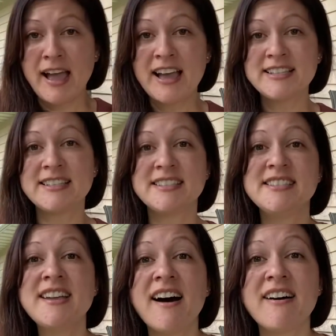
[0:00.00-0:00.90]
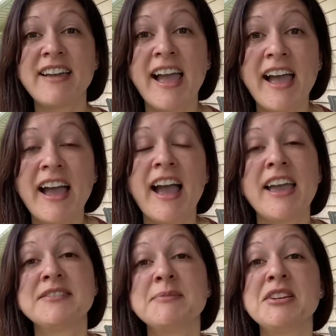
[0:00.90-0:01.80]
since it's Dollkat, I
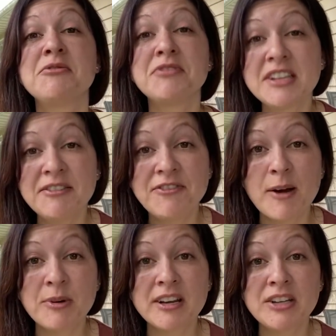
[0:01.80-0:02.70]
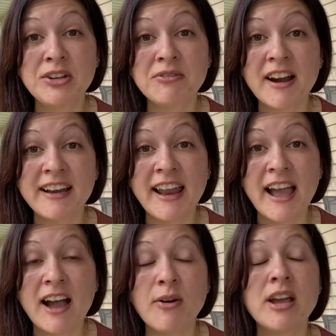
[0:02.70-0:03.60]
have something really fun we're gonna do right
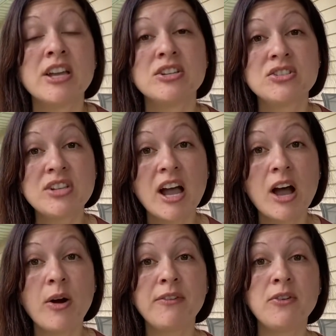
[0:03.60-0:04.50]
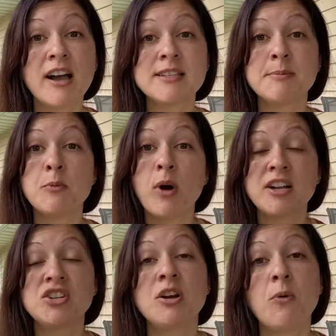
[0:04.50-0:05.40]
now. So if you guys have been
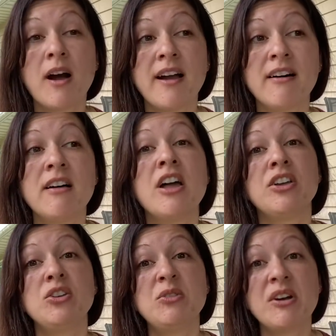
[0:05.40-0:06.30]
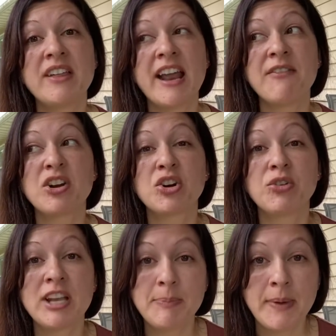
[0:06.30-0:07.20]
watching a while, you know that I have a
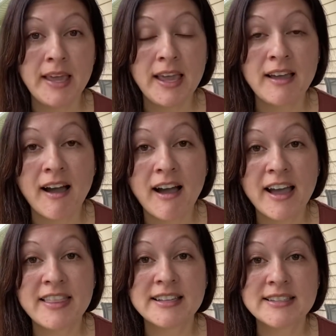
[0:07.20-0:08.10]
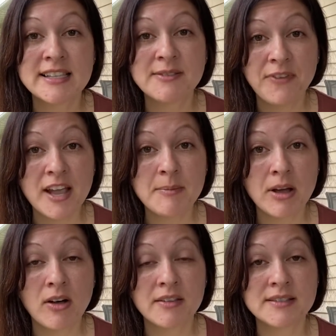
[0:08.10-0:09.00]
creepy guy that sends fan
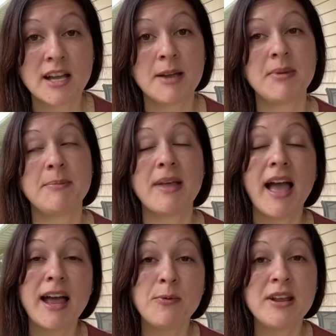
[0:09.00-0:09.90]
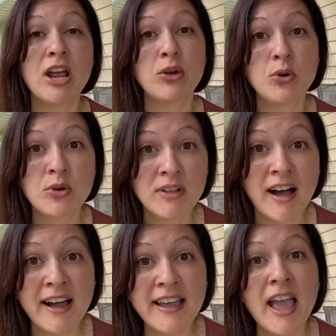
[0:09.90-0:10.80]
mail all the time named Edwin Google
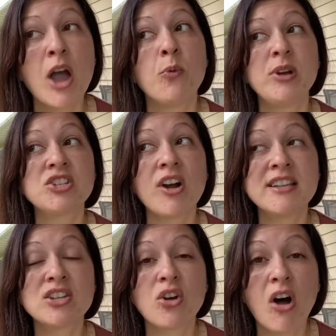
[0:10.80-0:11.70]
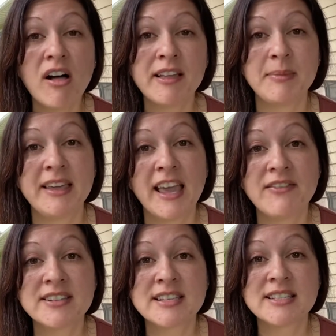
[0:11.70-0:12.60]
Eye. We tried to call him. He gave
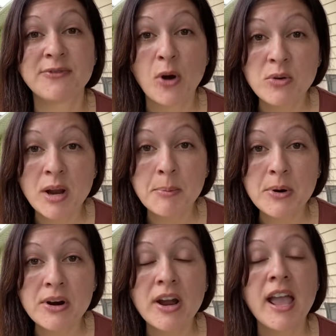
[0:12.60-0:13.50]
us his phone number